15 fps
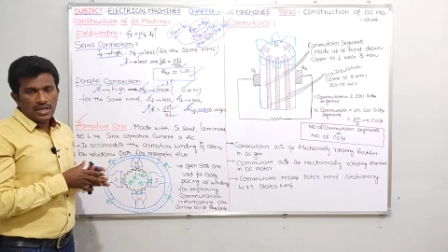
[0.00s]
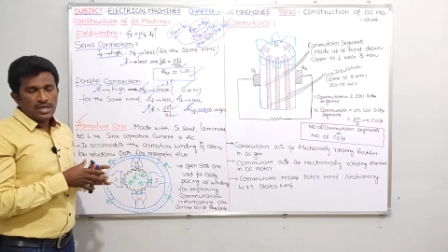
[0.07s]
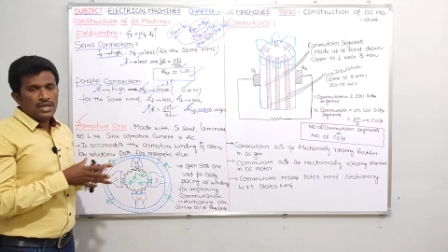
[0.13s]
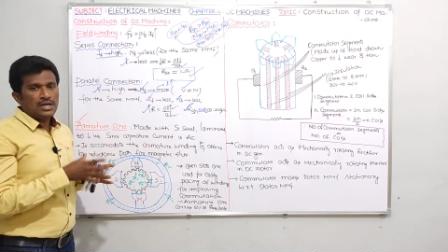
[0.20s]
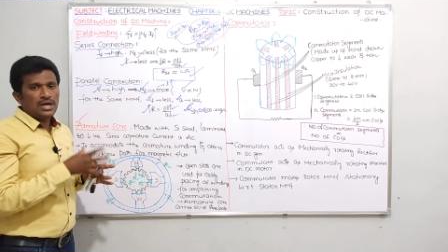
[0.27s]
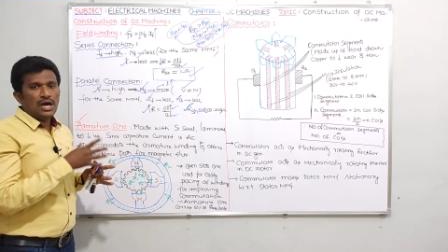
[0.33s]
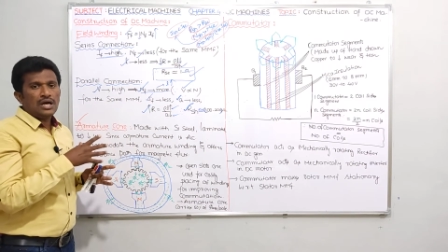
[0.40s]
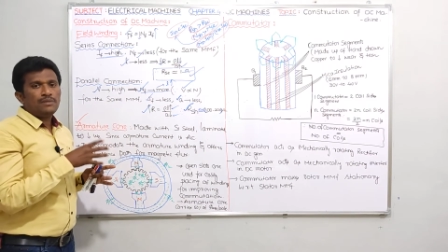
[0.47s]

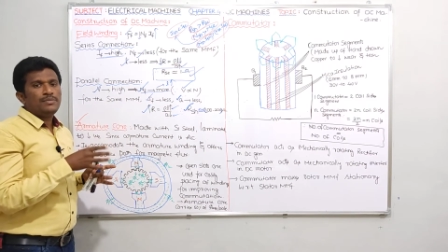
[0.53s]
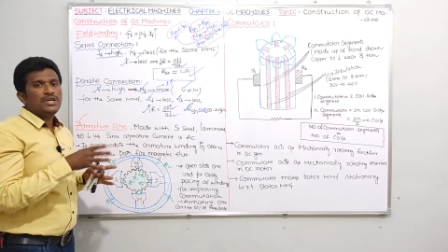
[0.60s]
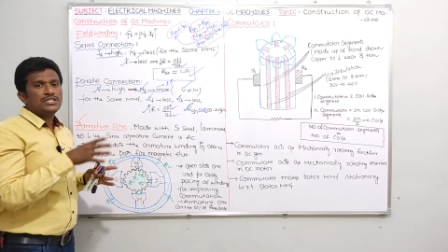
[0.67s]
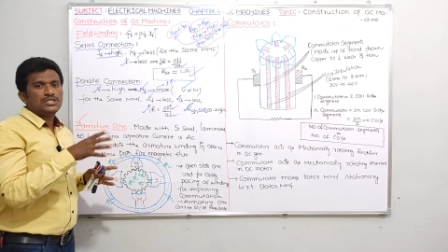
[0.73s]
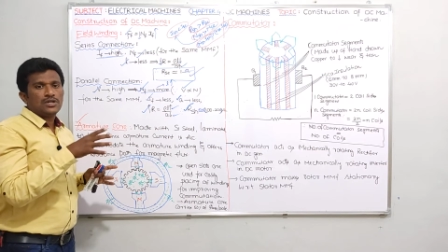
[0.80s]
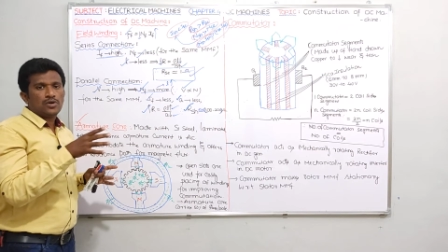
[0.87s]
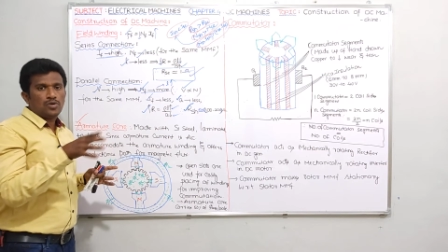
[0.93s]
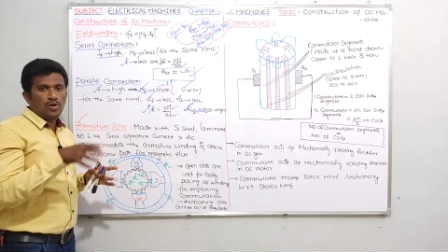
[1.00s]
In
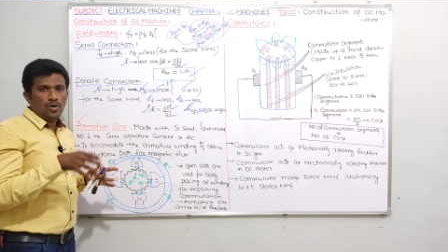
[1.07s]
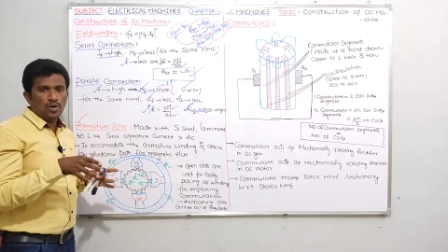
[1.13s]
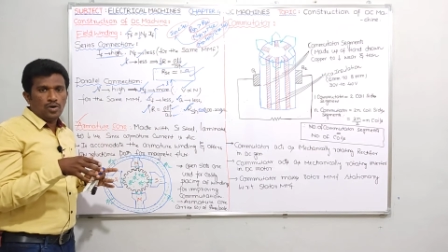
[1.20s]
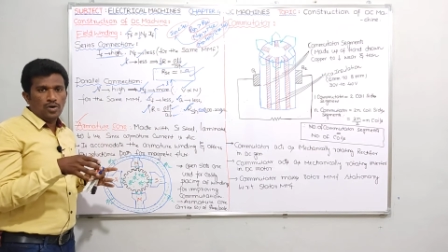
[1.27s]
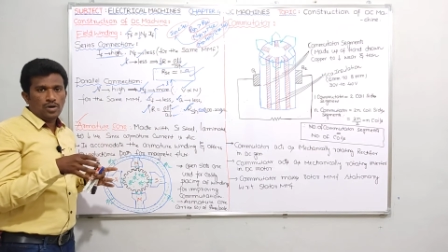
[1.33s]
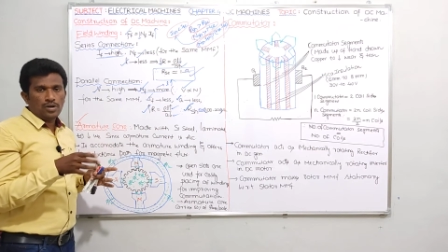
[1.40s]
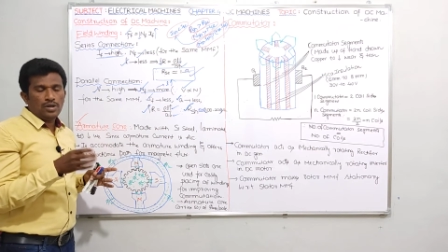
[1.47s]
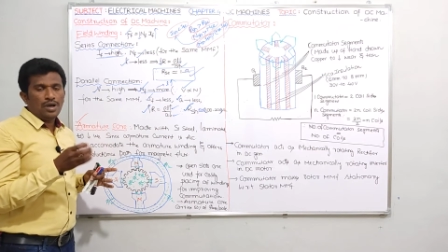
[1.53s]
armature
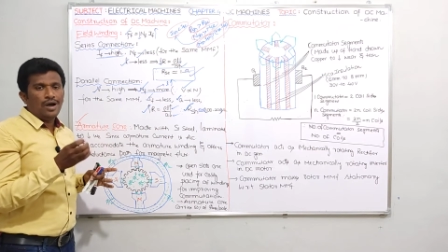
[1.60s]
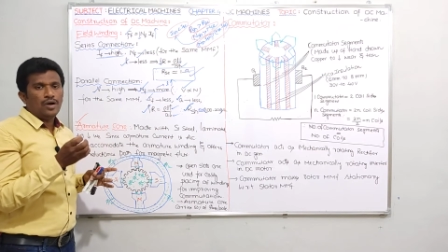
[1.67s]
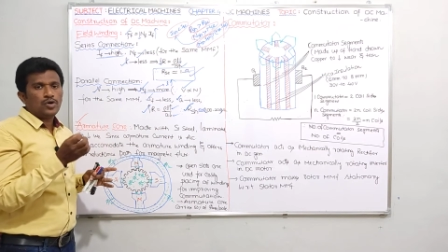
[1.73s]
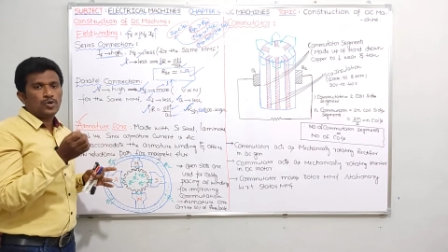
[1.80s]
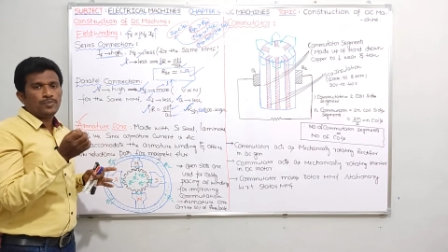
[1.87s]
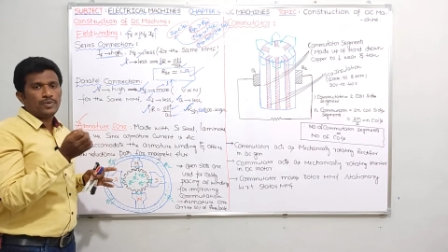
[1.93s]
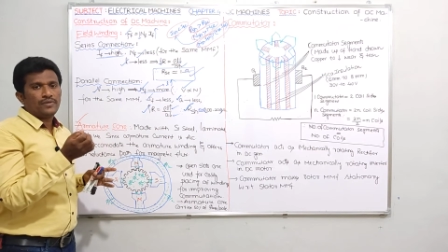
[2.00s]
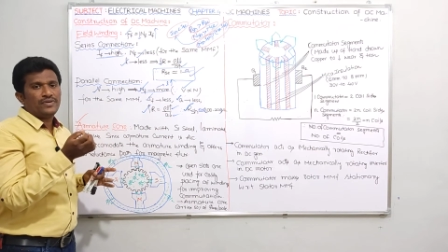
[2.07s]
core you have
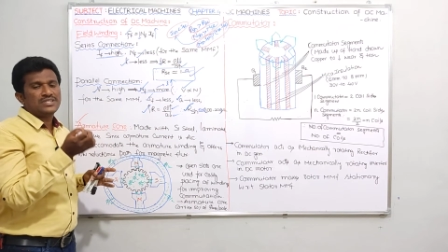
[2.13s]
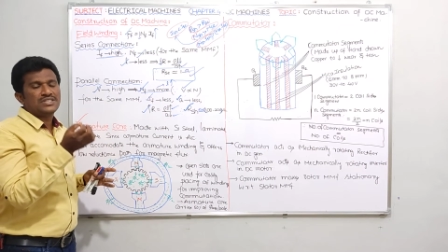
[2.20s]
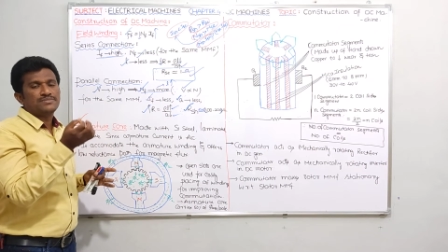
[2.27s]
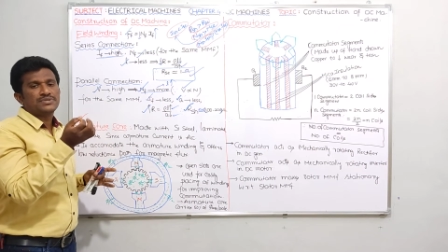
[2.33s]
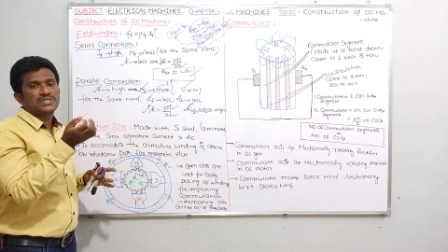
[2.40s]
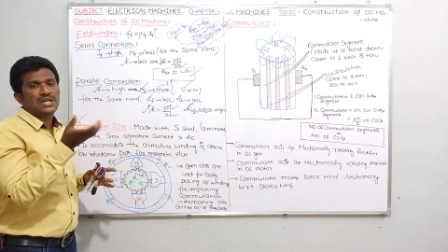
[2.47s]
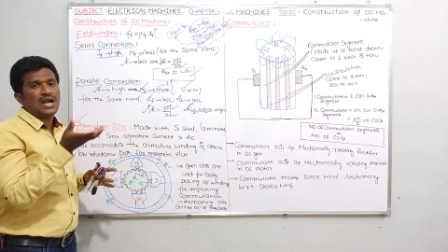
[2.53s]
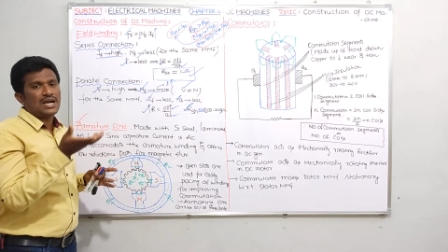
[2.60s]
to provide some
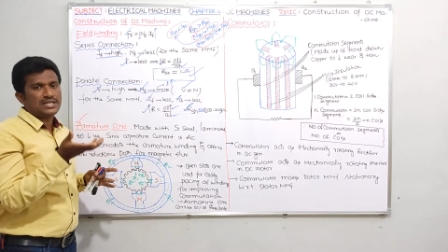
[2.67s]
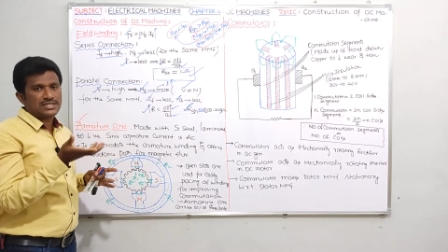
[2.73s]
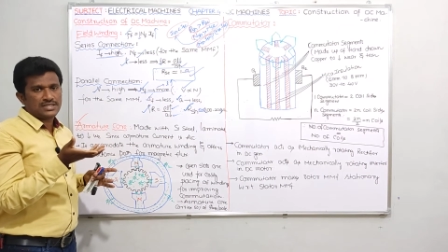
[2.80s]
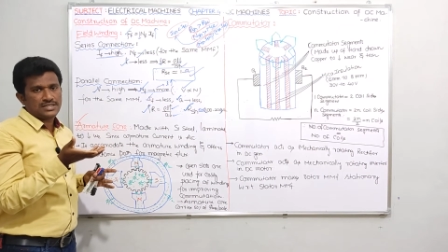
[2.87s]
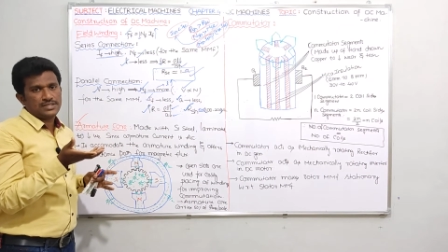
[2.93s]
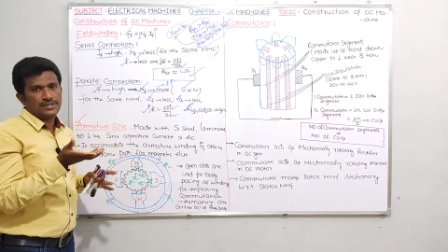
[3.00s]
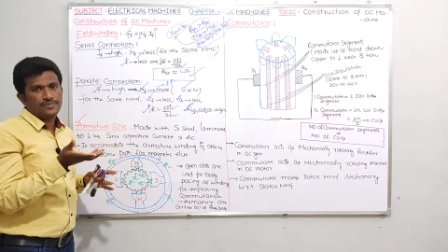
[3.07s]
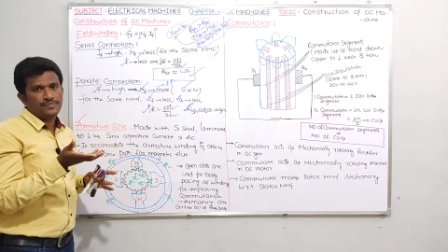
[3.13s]

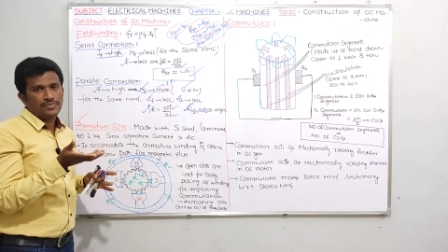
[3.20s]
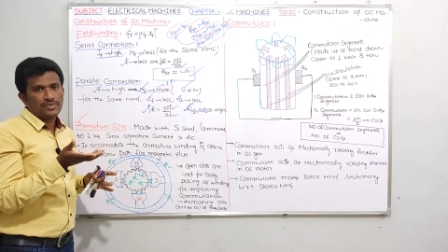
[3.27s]
slots,